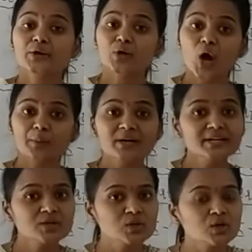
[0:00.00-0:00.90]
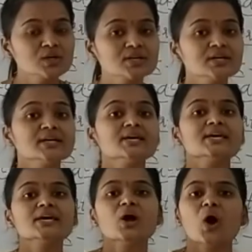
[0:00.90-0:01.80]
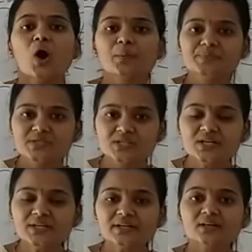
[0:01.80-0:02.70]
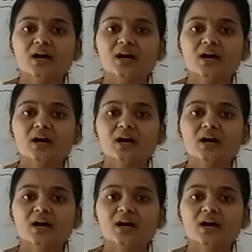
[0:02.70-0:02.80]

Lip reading: Robert Hooke, he observed